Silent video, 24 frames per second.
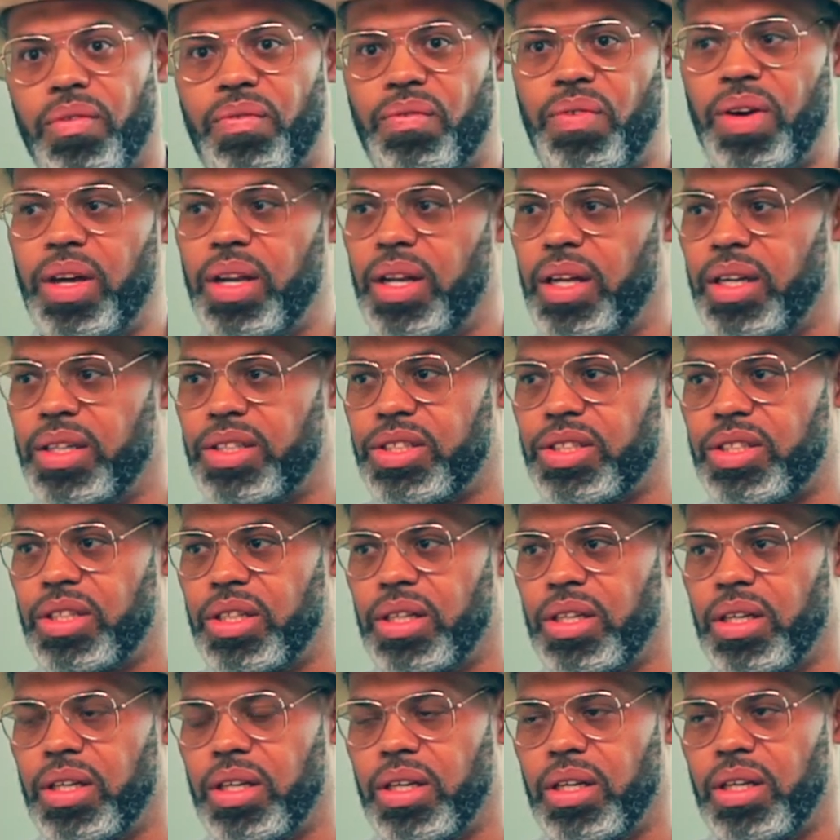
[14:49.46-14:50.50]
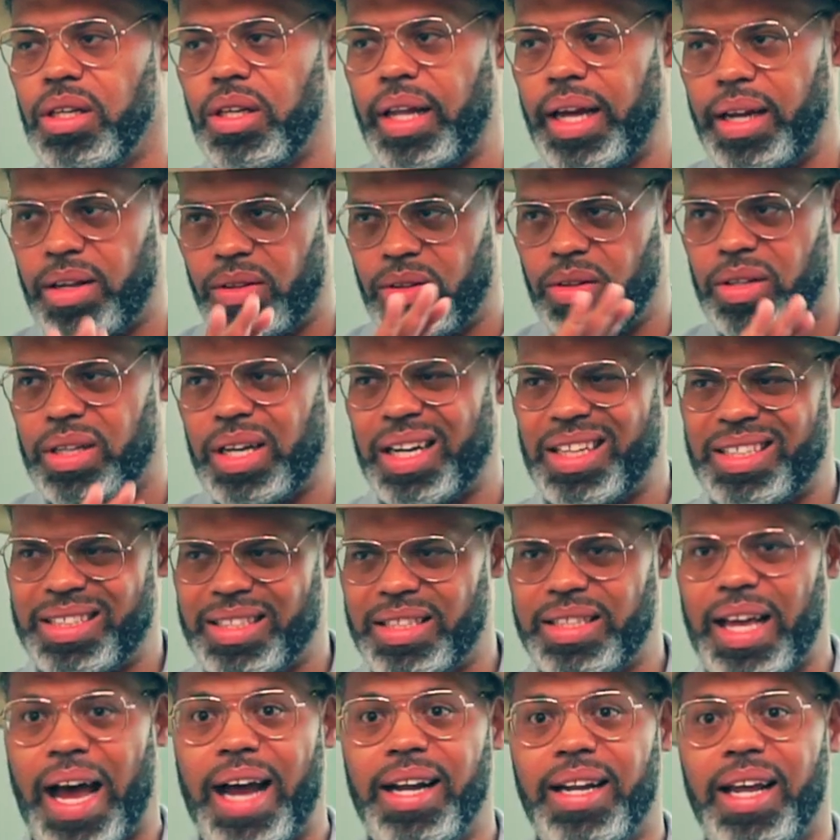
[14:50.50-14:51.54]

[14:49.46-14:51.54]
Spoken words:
finished, like, they died